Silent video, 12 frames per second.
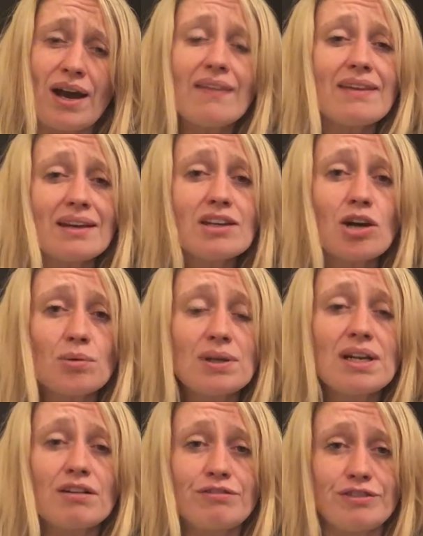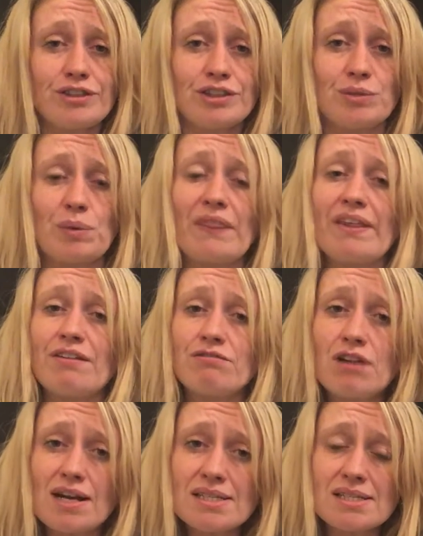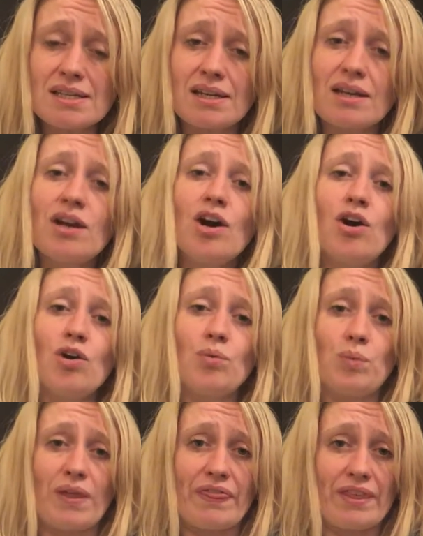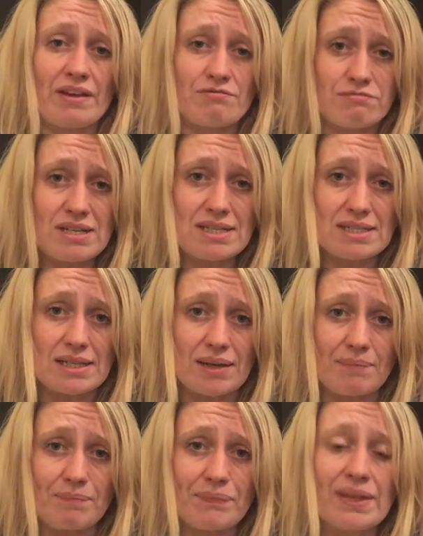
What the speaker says: and then go a little further with their writing or with their reading.